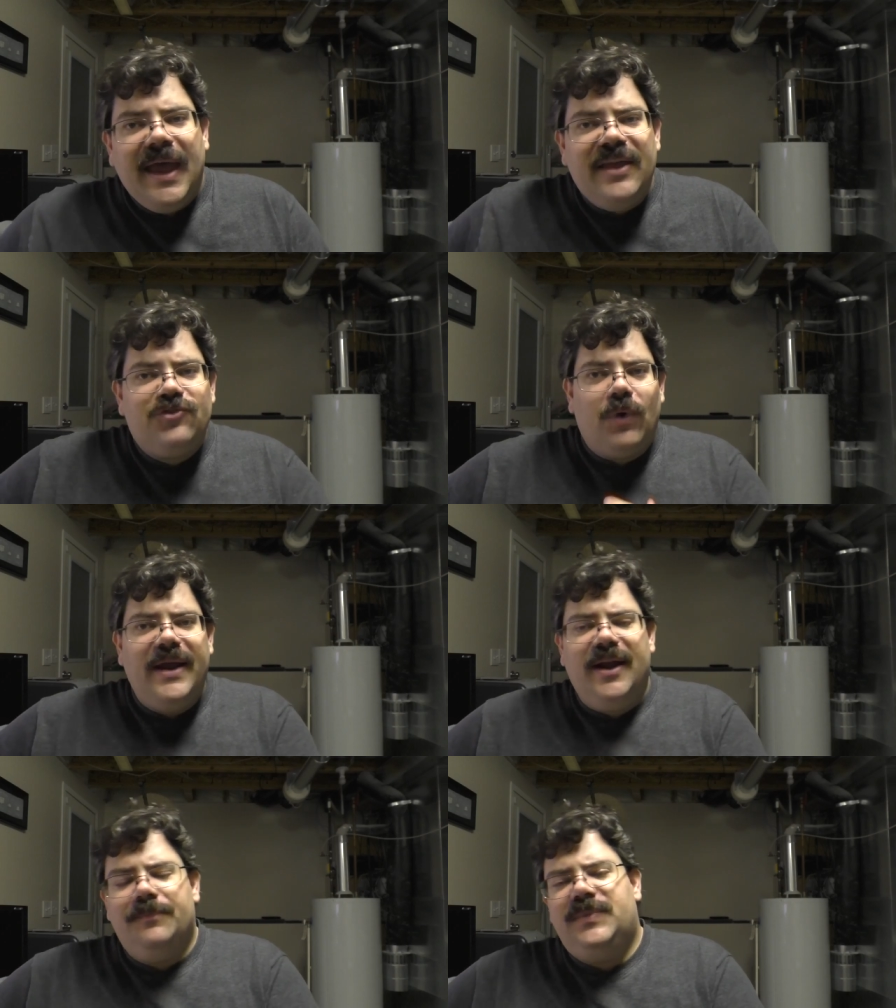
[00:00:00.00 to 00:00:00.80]
It's
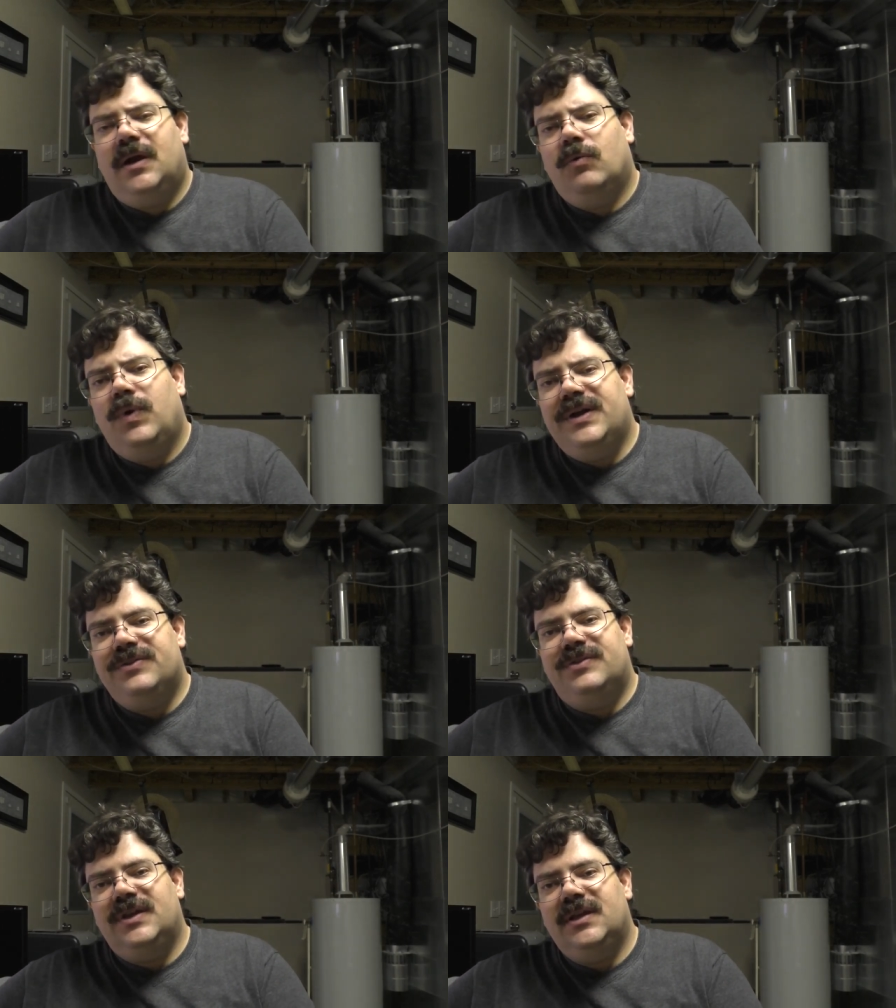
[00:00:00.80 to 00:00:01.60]
right up there
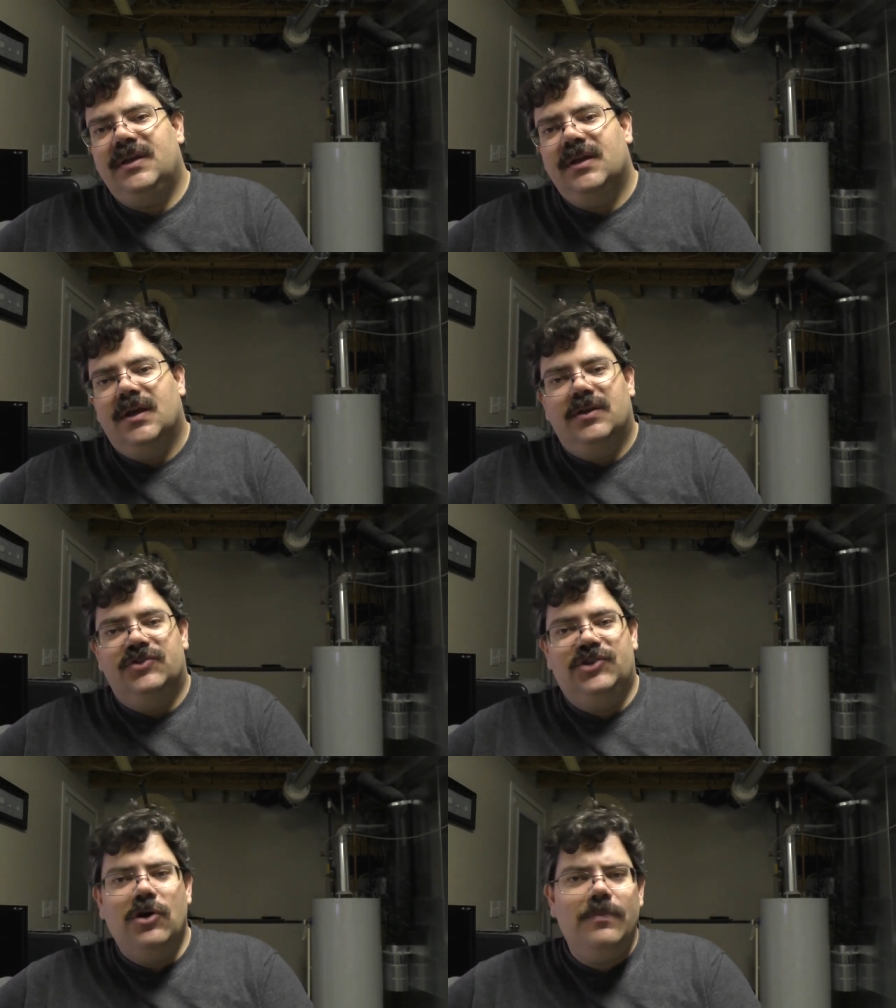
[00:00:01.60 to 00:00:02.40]
with the
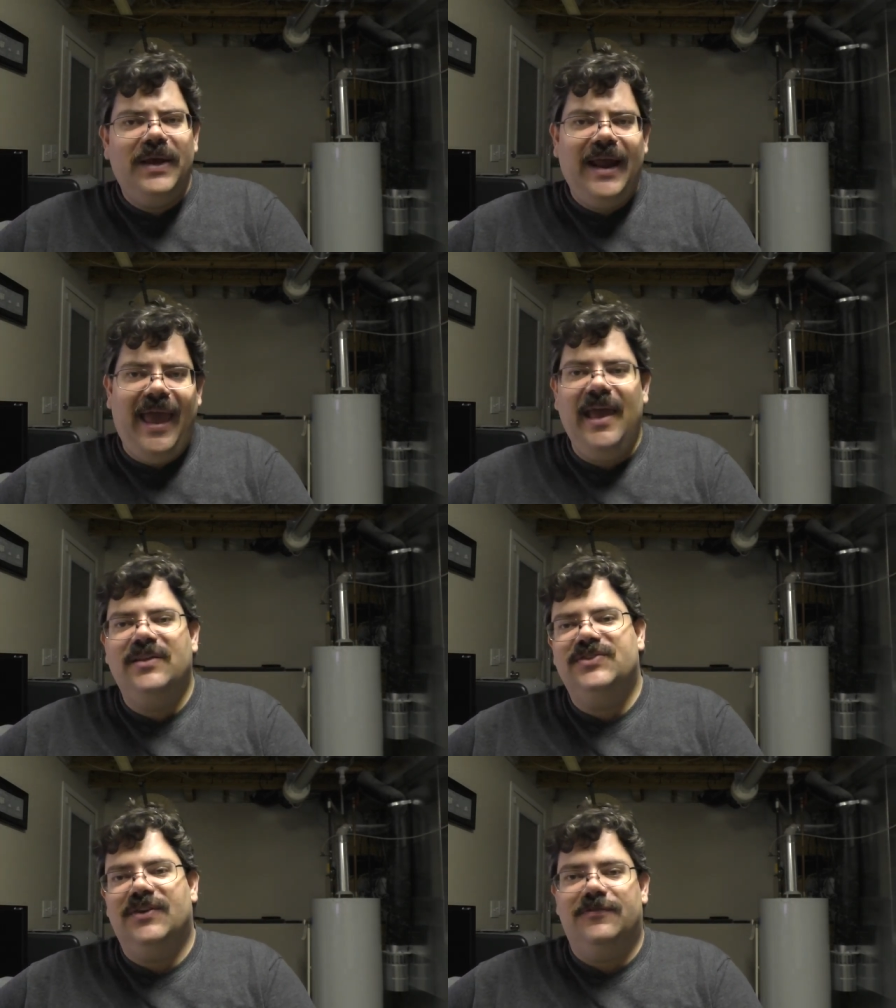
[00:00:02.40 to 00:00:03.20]
zoom
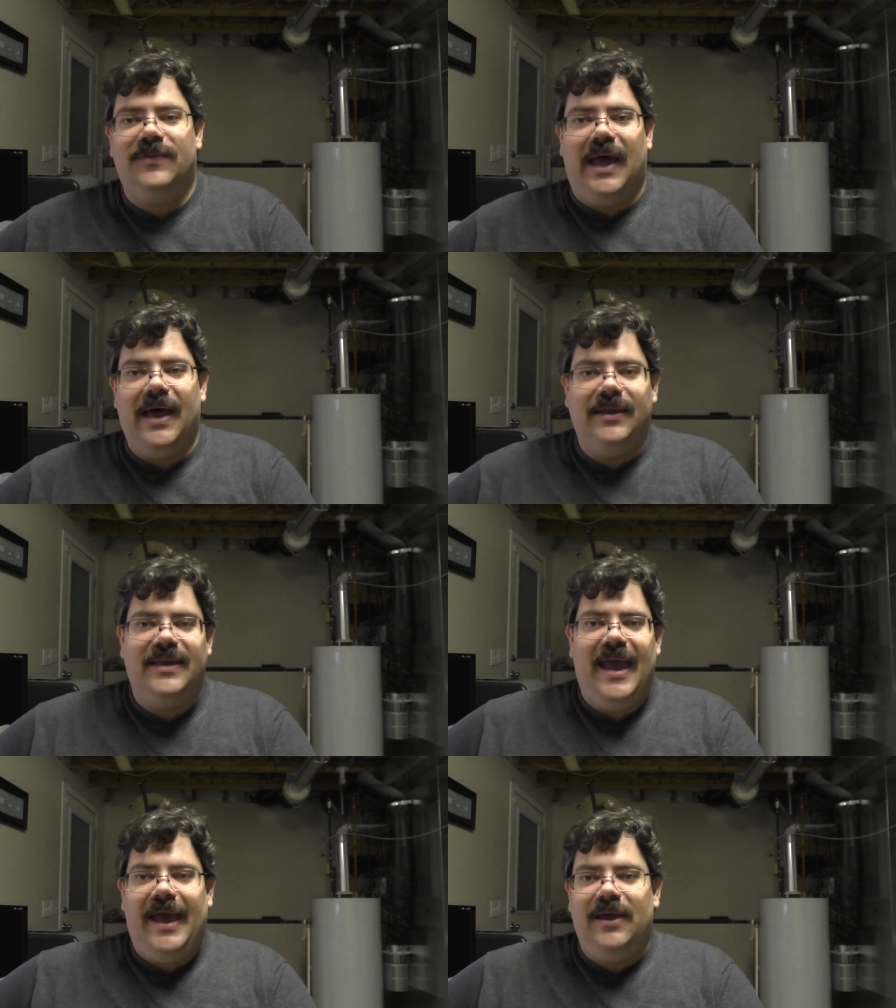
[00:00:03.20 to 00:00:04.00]
enhance uh,
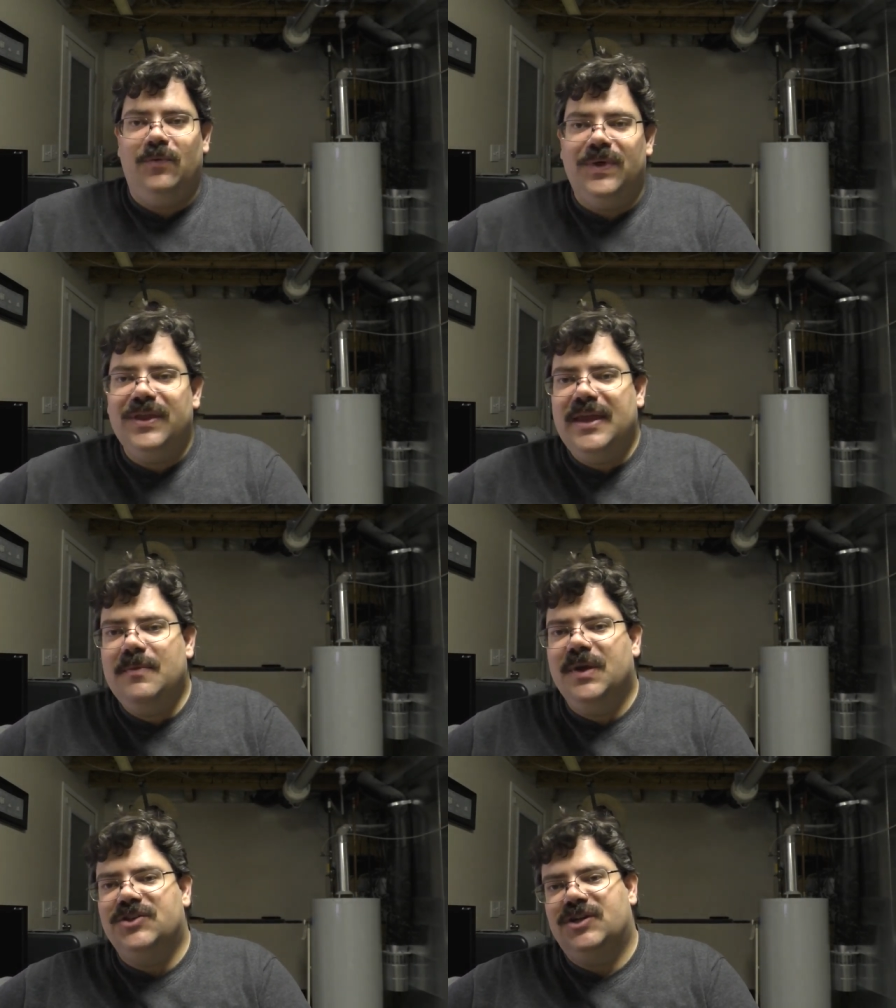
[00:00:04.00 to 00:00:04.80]
gag with
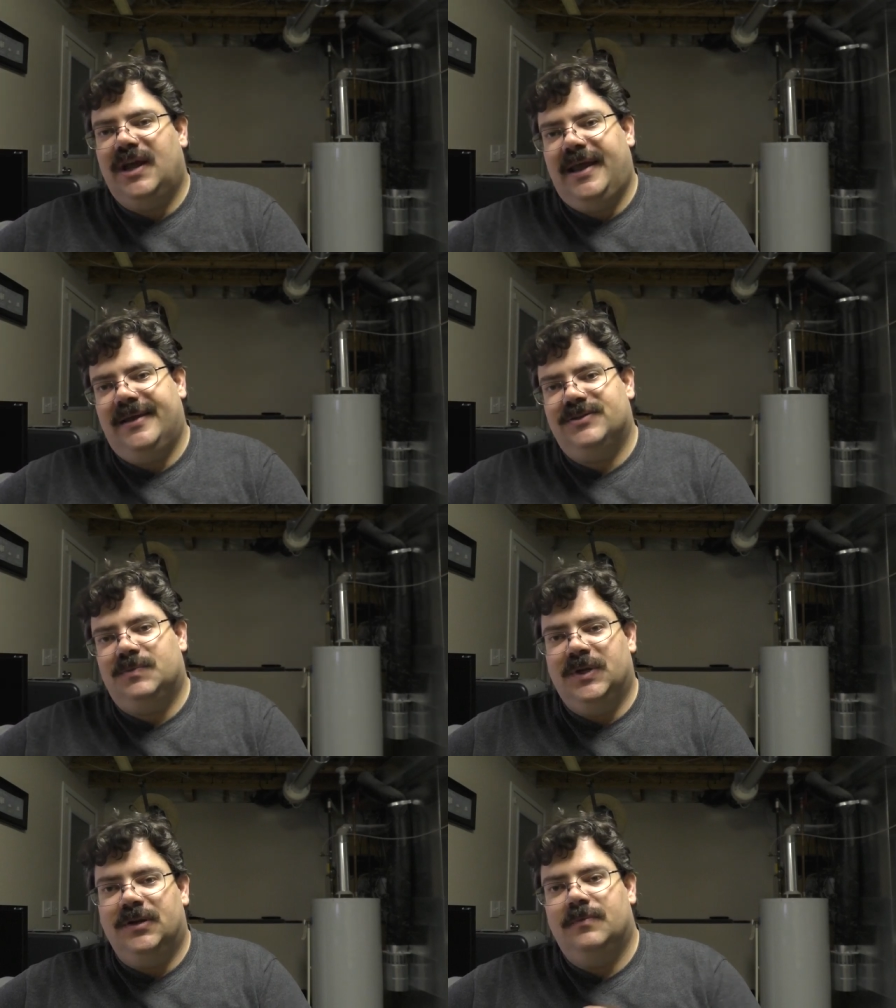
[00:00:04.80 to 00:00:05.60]
image
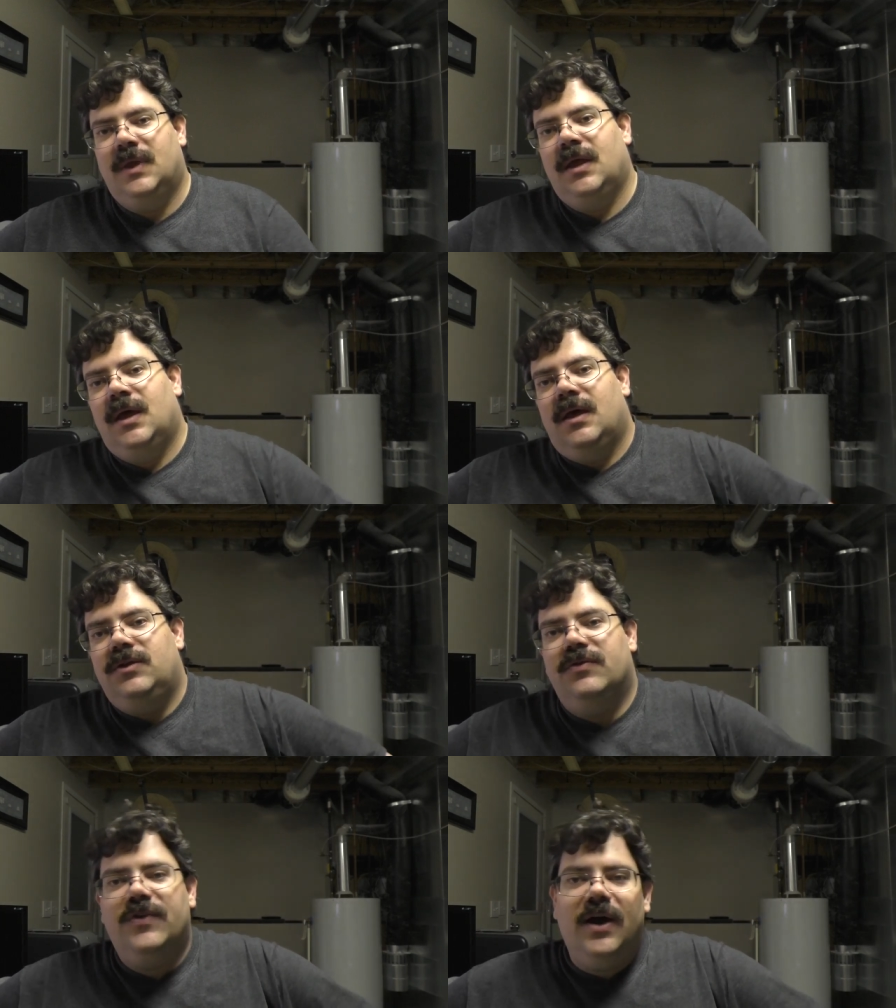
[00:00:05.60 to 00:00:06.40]
enhancement.
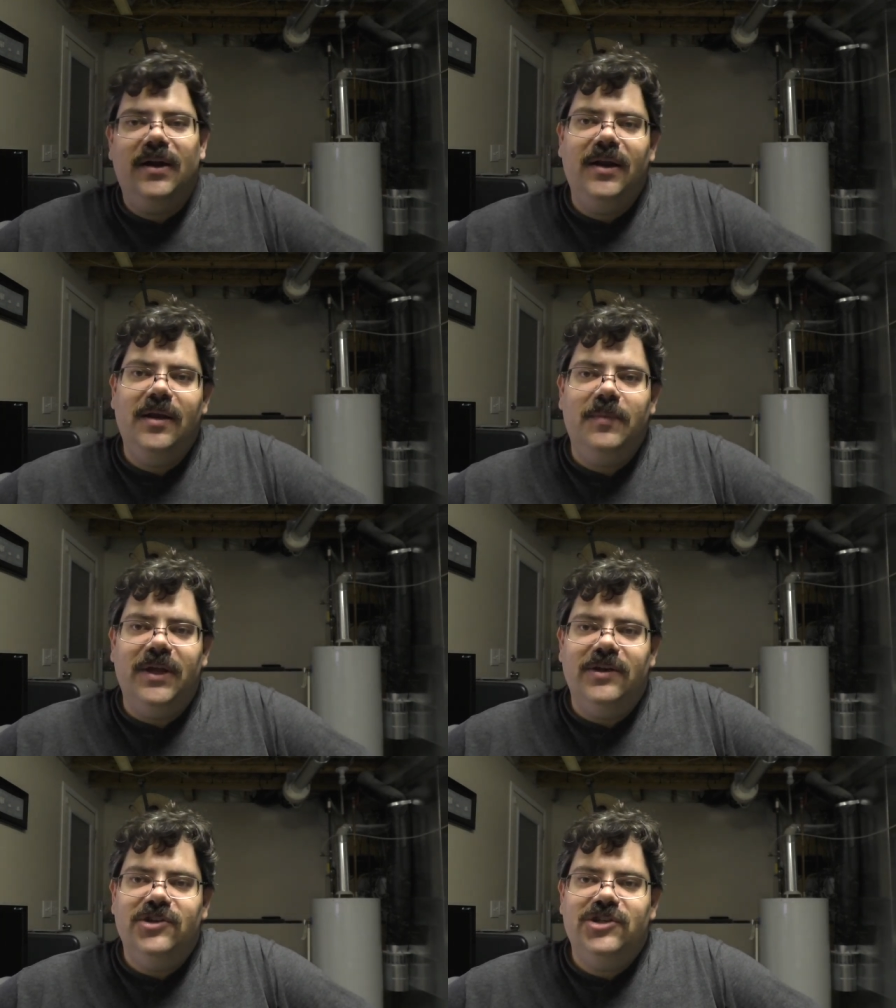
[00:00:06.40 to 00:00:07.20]
You've got an
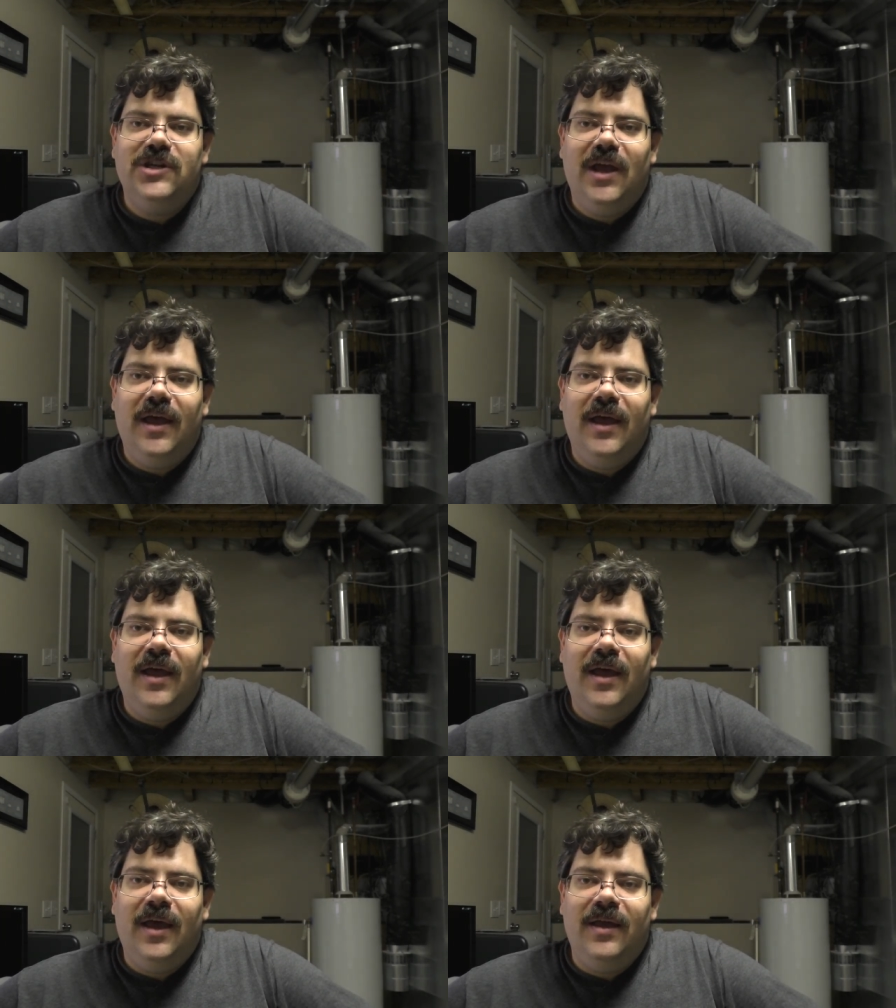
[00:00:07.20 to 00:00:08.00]
image,
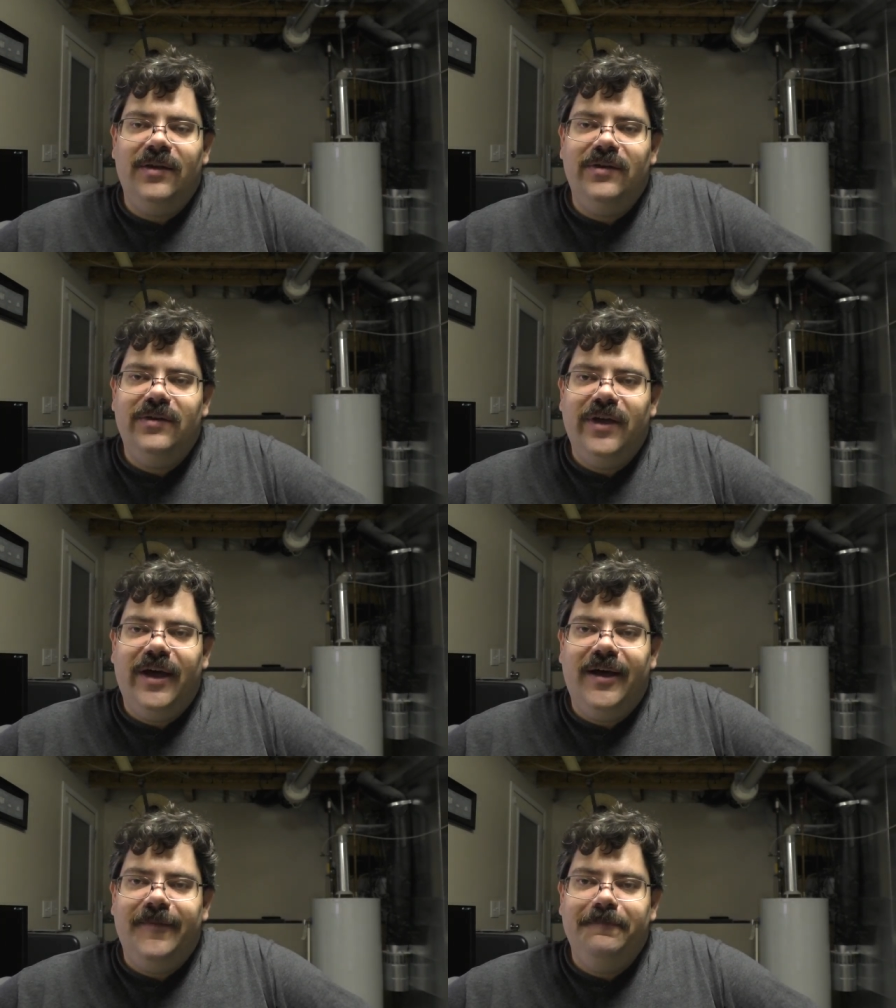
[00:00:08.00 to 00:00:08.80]
and
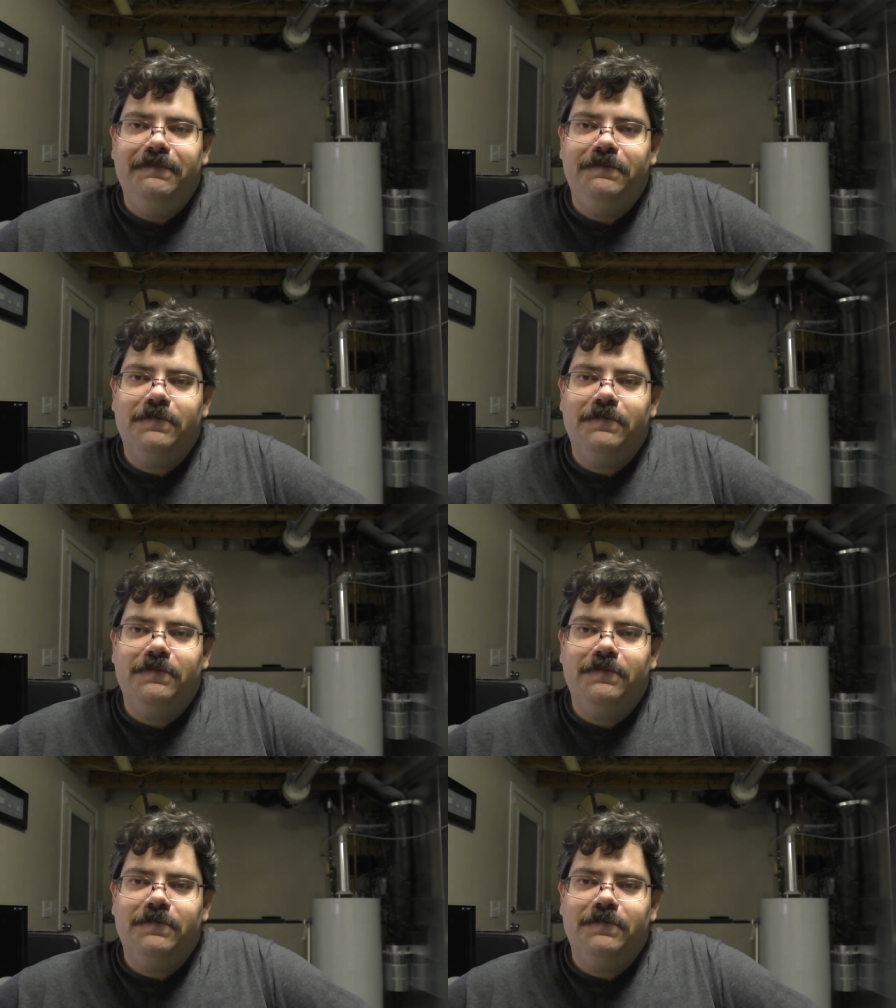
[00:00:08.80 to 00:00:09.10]
um,